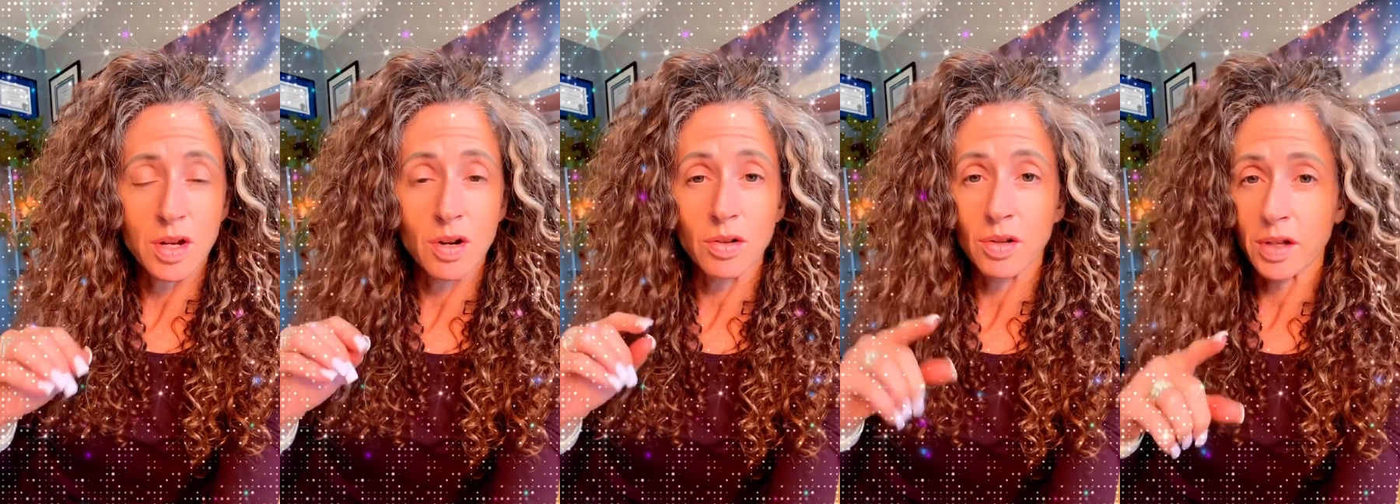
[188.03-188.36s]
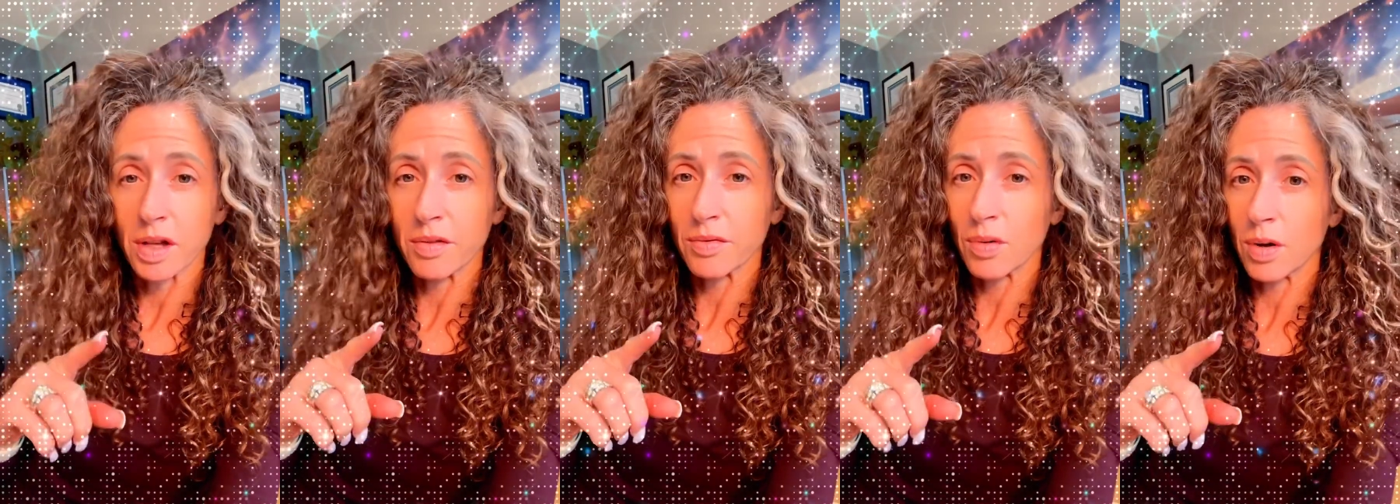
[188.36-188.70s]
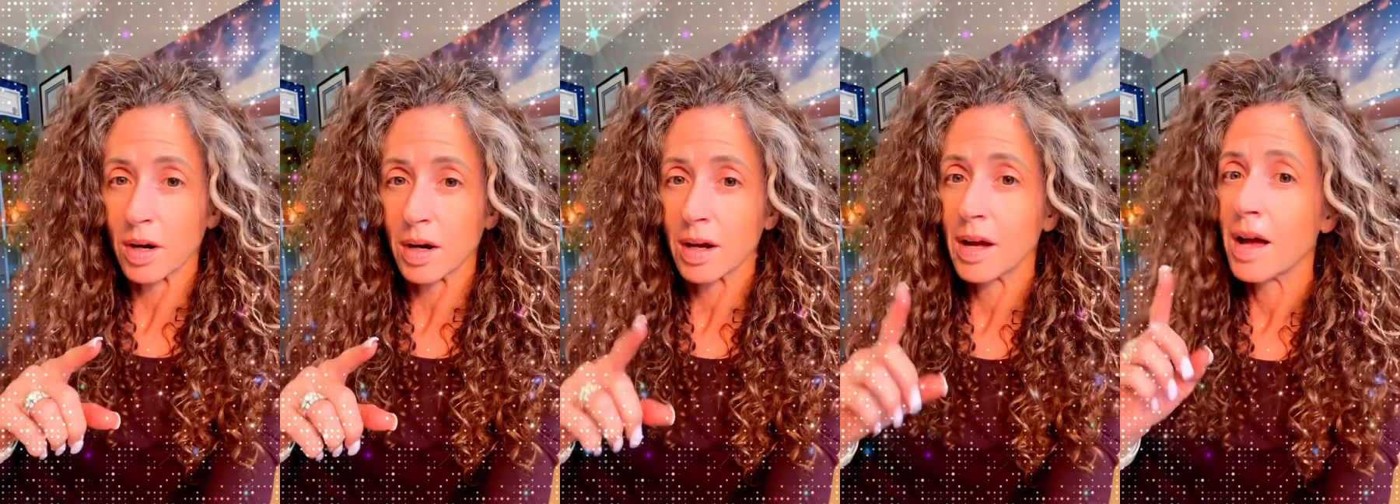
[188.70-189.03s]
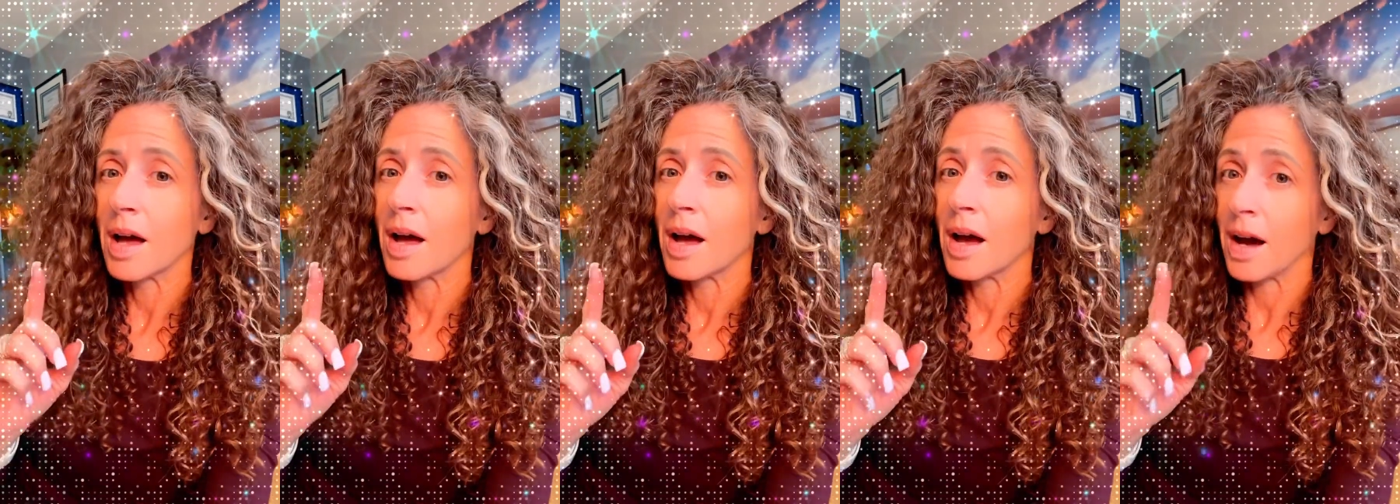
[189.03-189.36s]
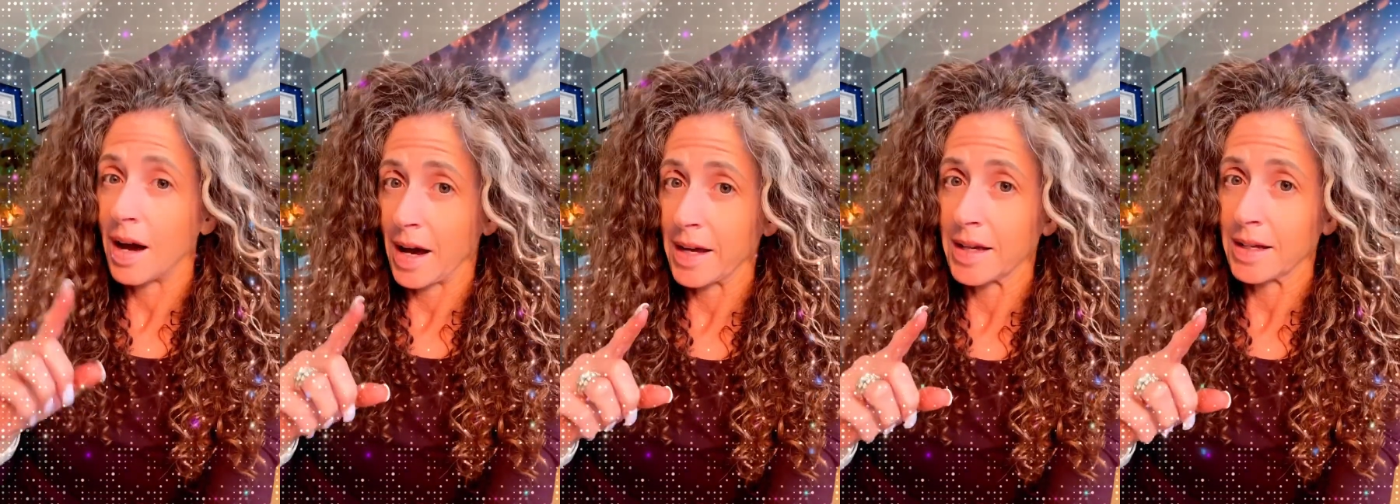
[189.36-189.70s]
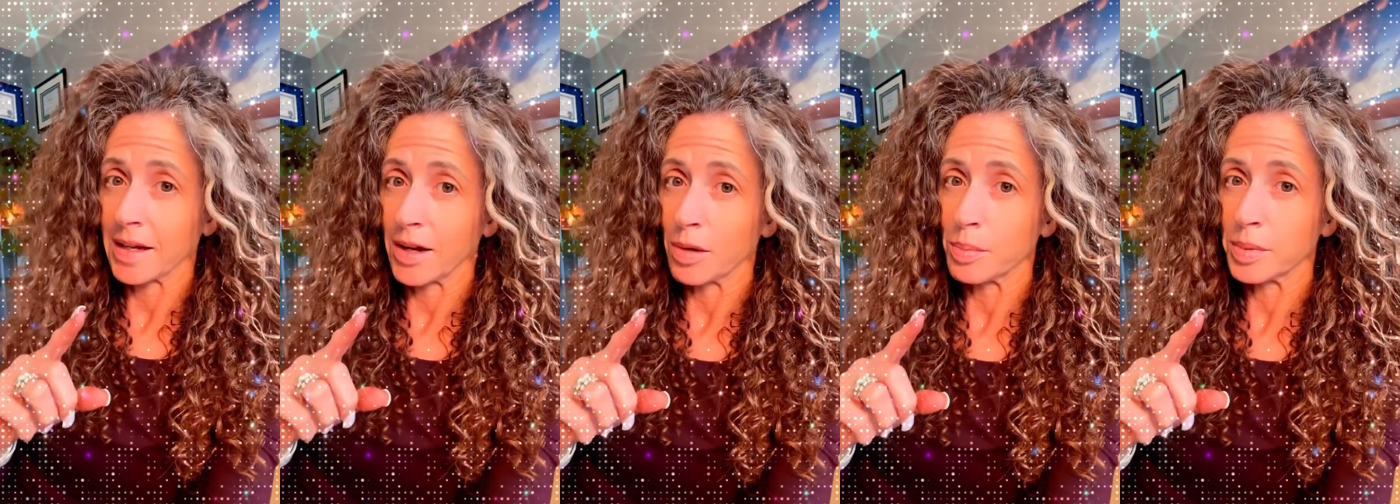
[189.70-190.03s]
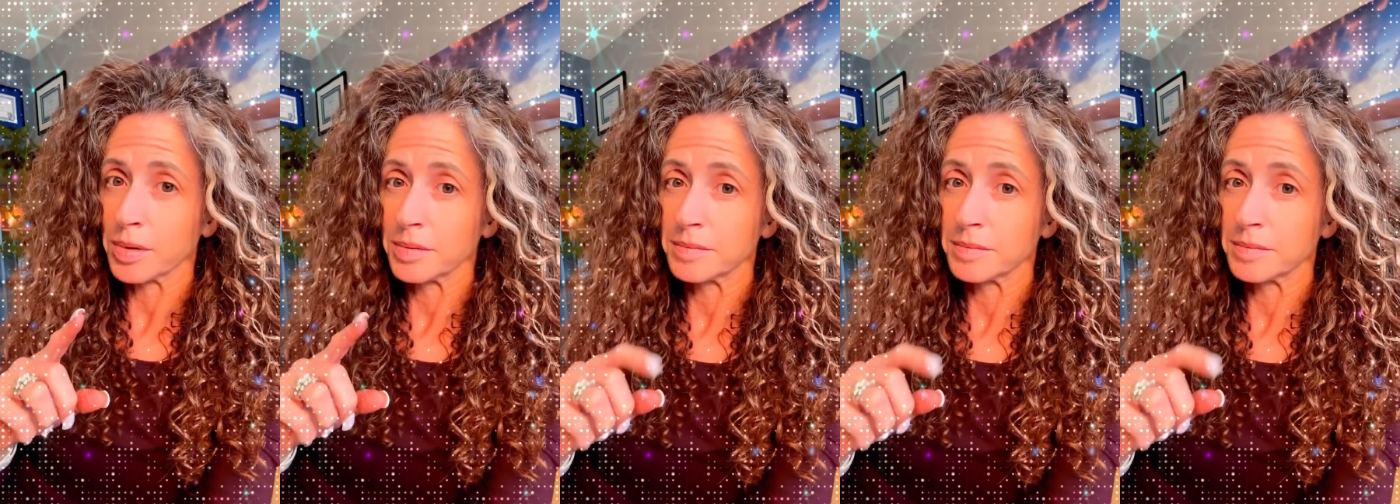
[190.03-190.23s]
you're looking for, I can help.